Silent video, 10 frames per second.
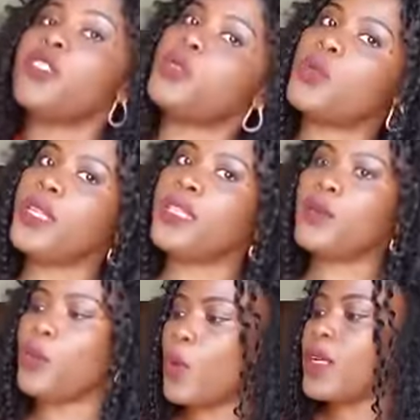are usually
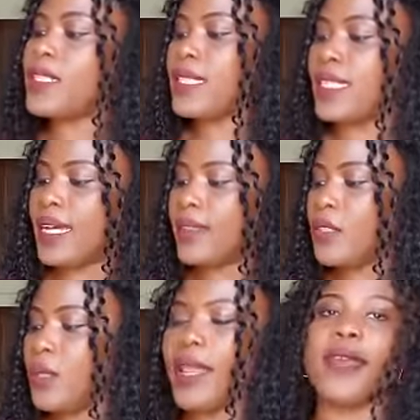the ones
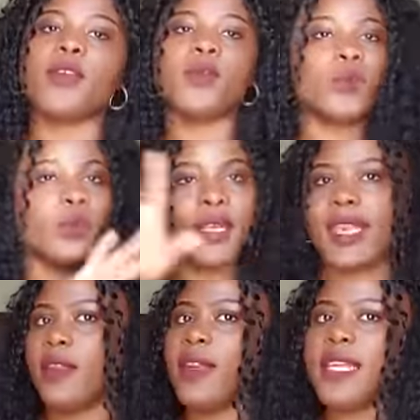that you like, you
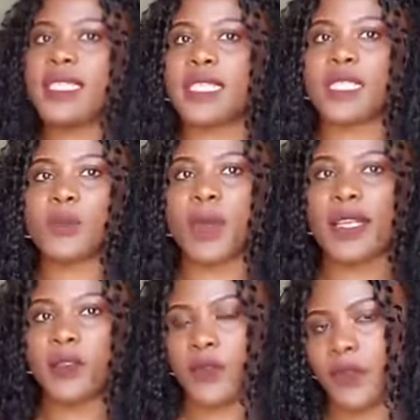least
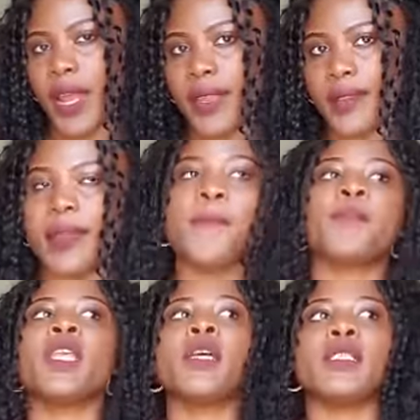expect to find them.
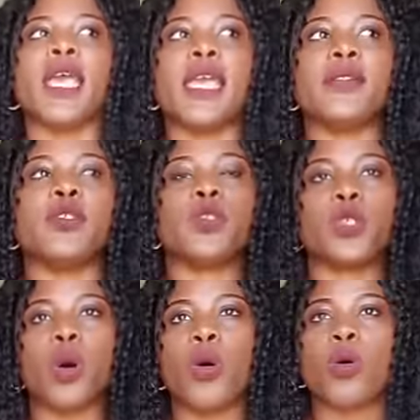And
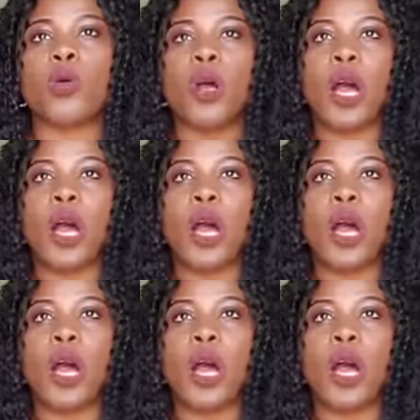so